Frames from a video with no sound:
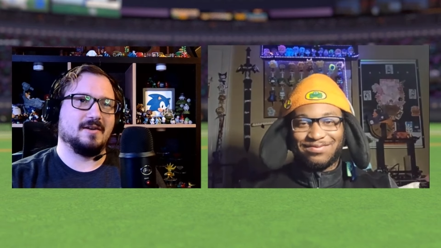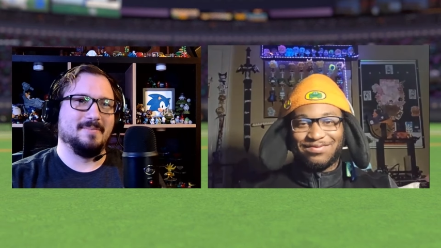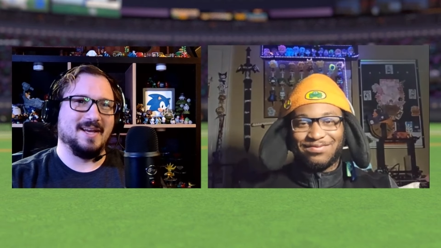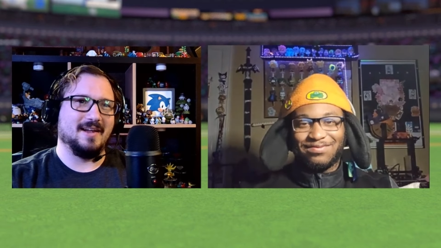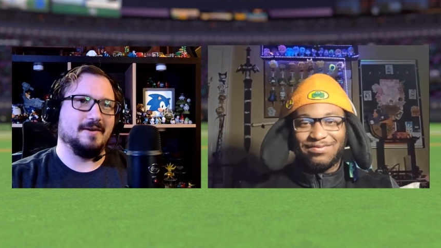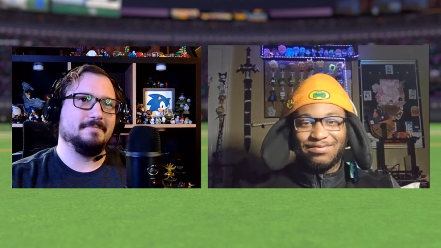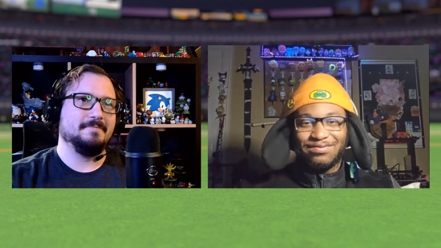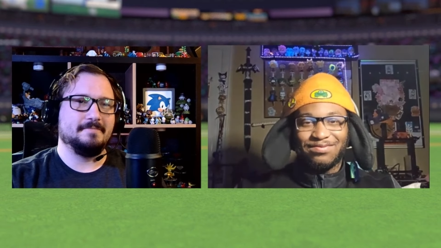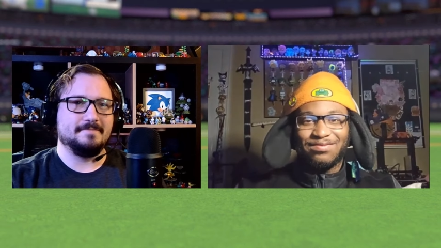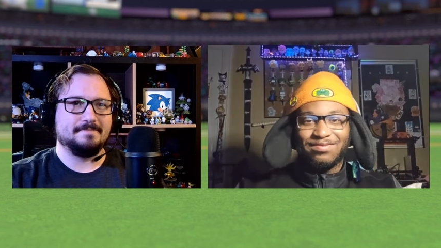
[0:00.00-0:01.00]
Speaker 1: coming in?
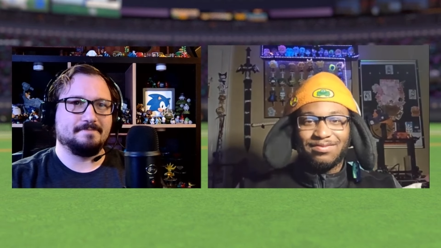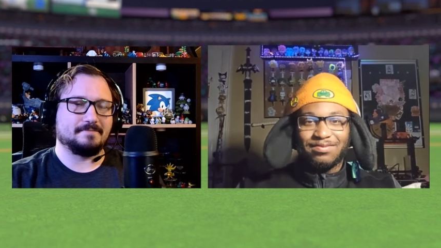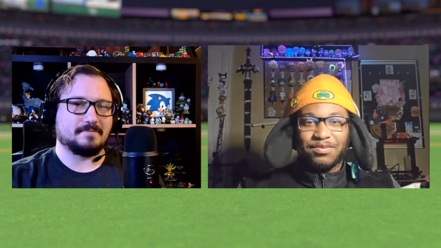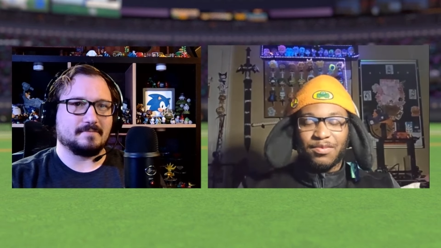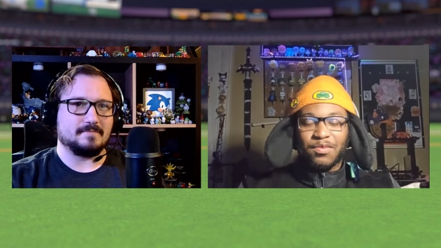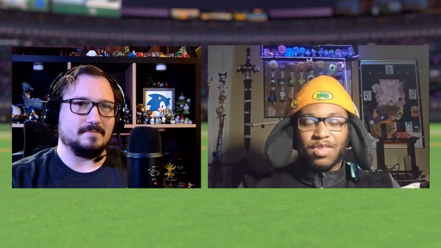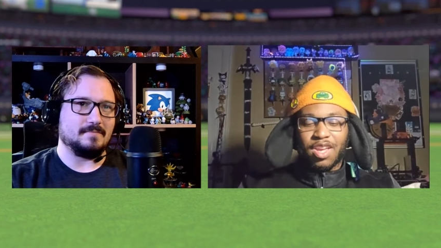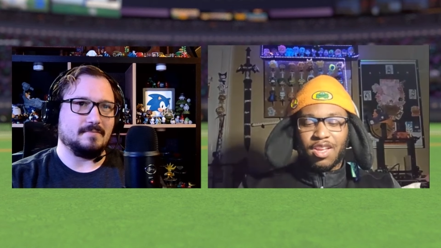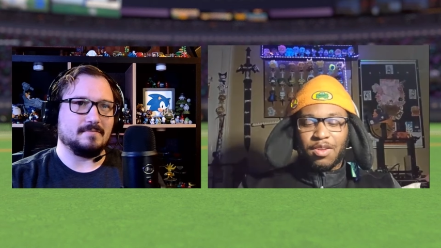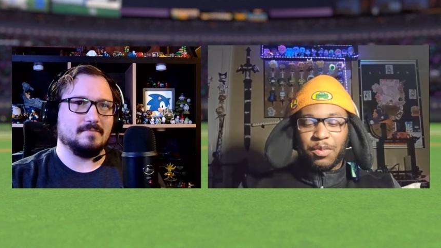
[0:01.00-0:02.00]

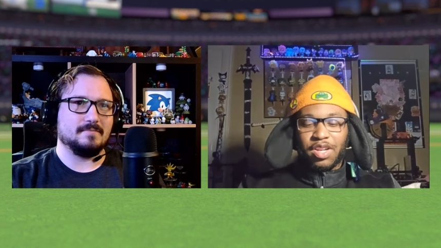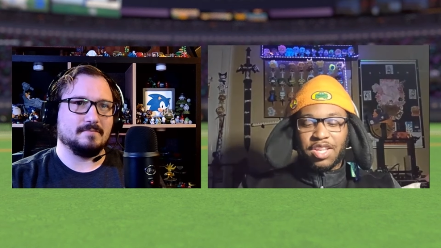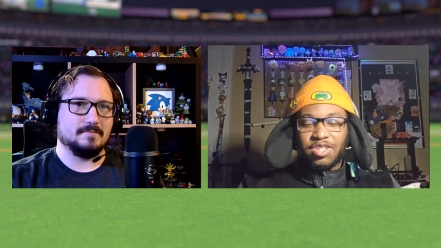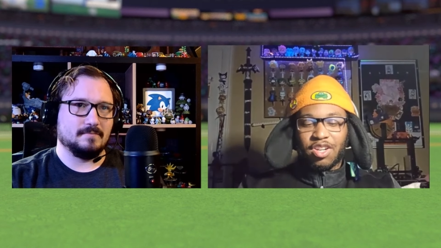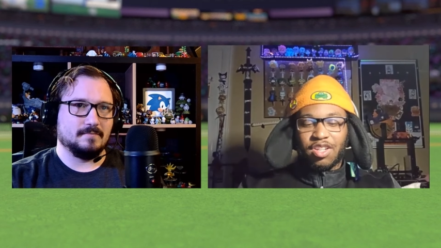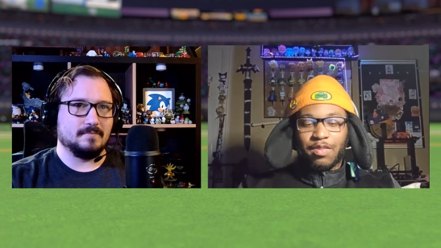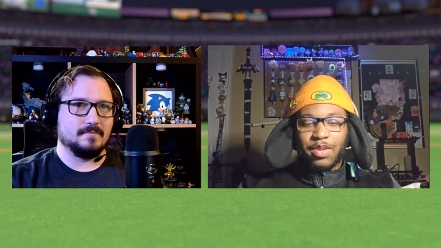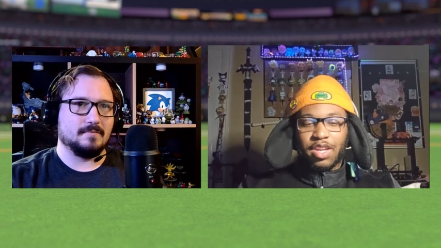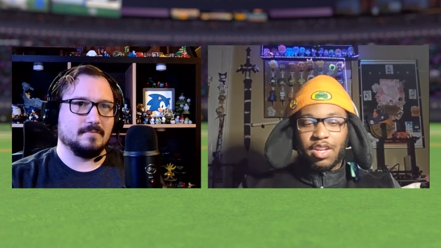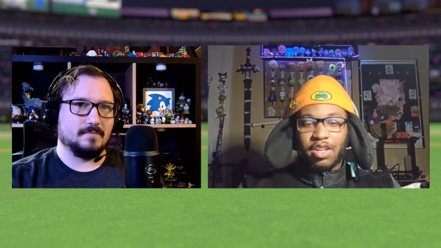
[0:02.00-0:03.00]
Speaker 2: when they start coming
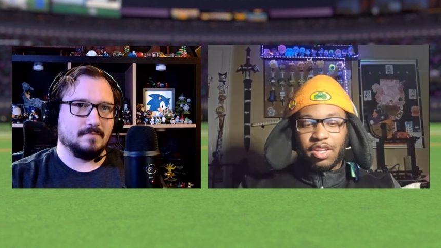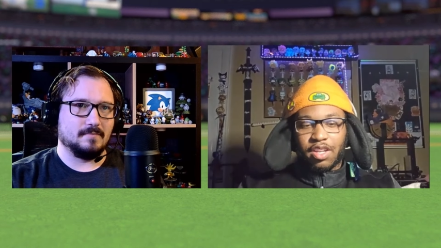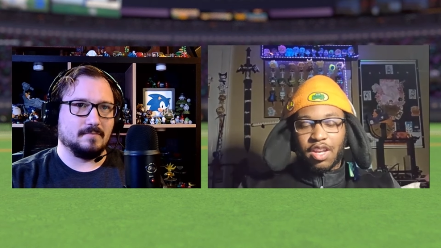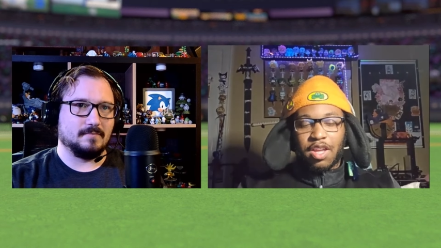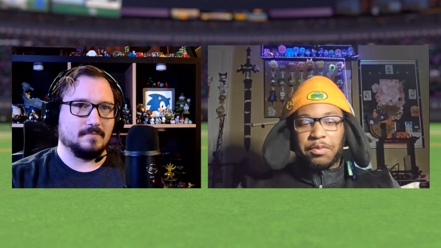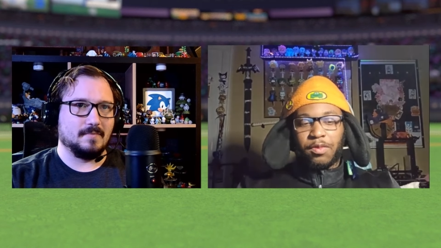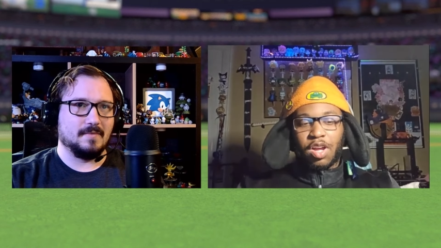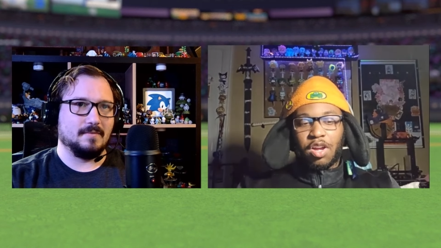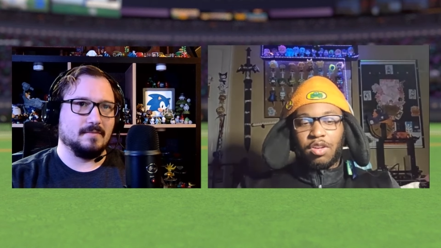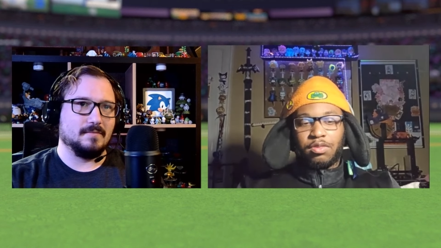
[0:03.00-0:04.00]
in, eh?
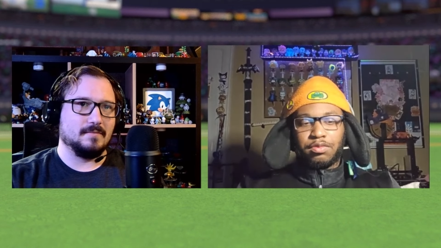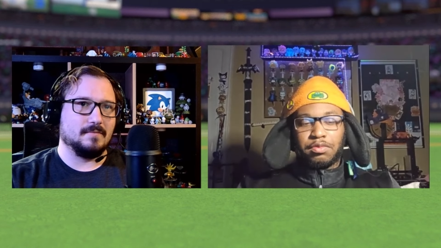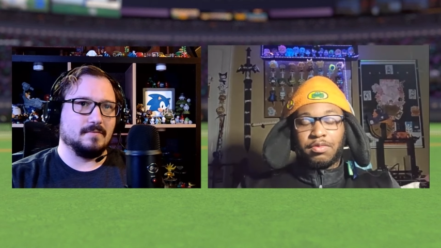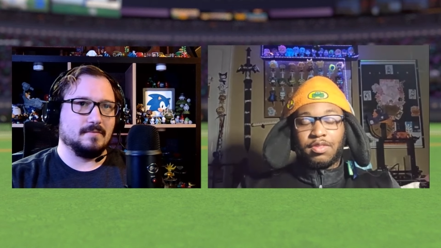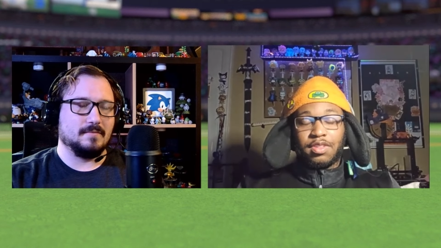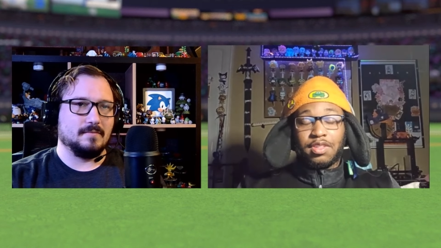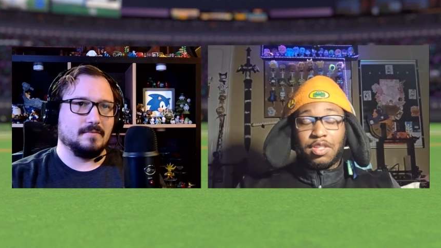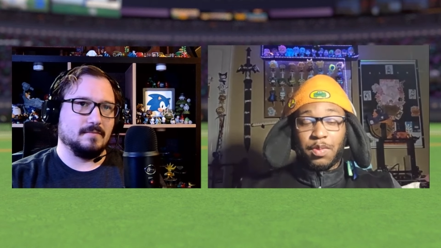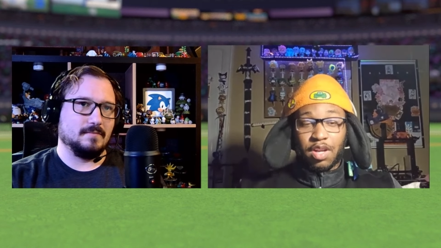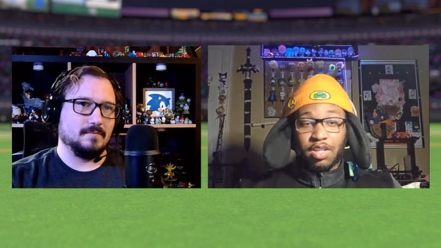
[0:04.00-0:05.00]
Well, to
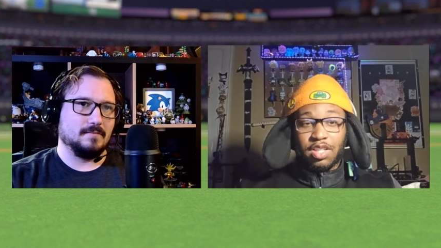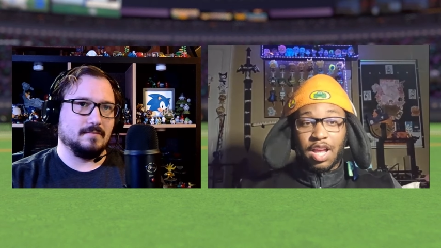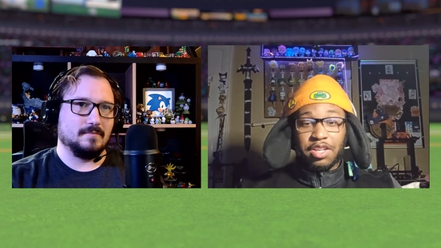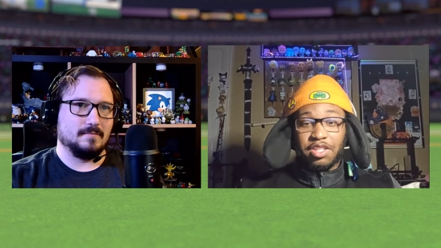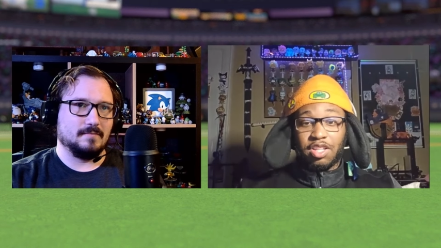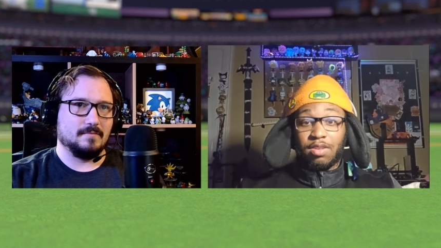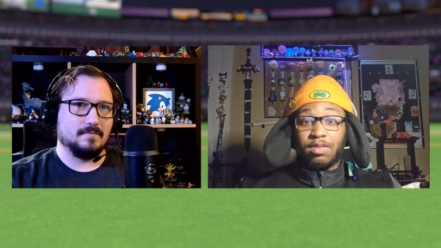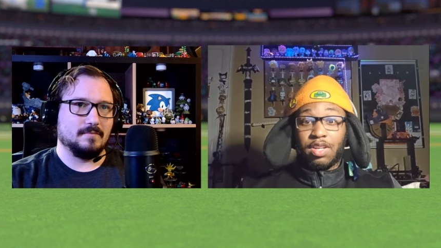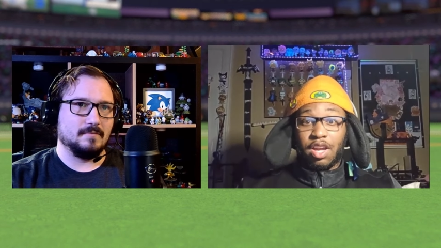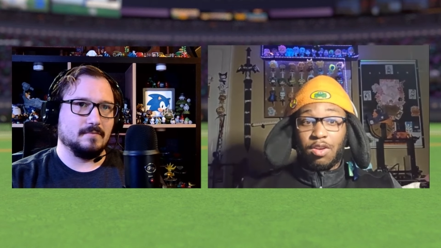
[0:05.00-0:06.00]
be honest, I don't
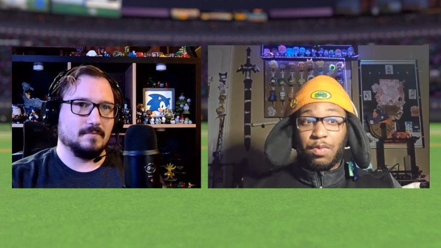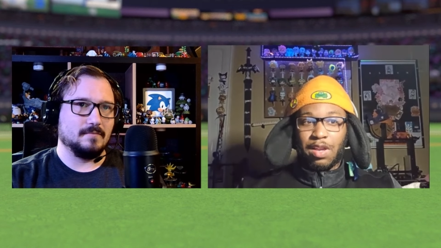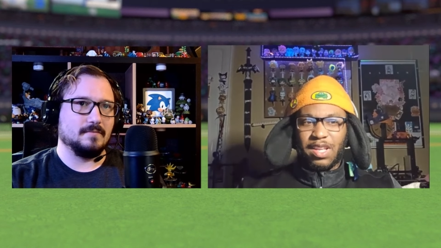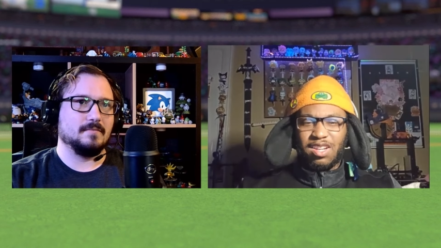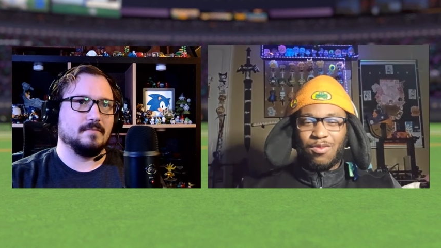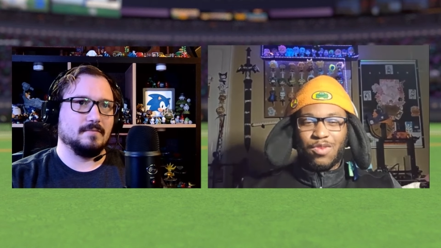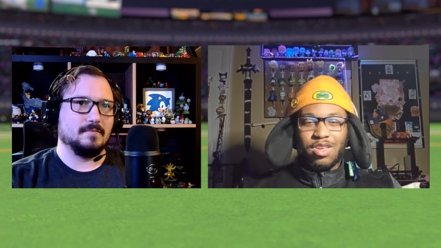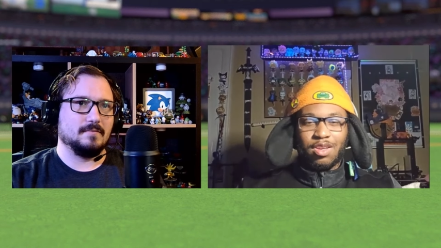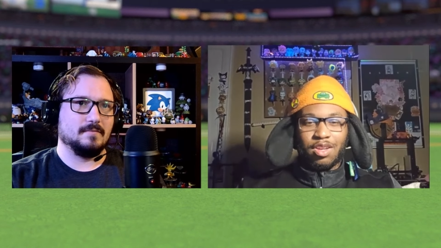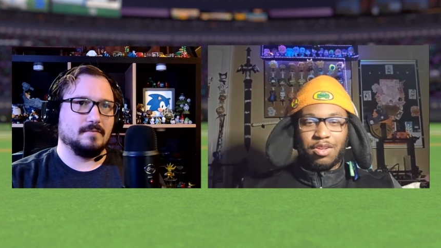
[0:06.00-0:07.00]
know. Probably like a week
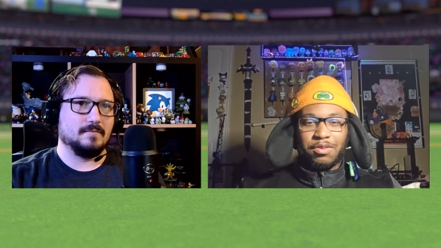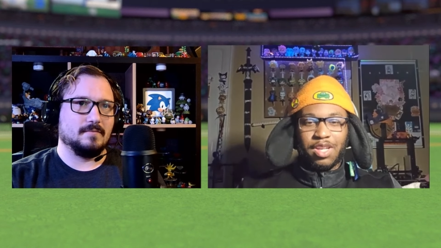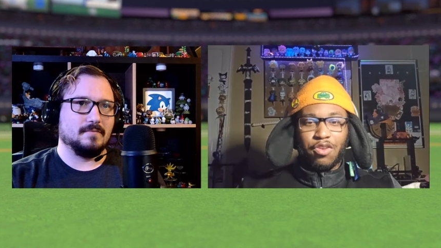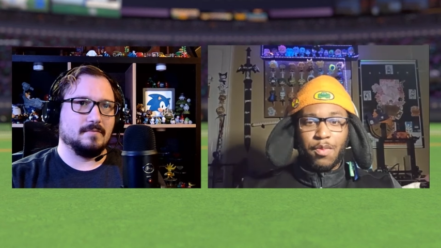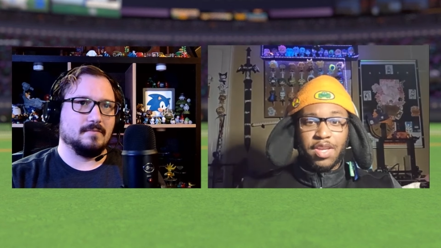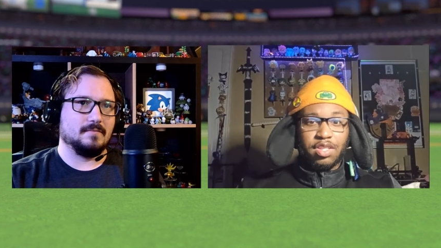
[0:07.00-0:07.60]
ago. It will make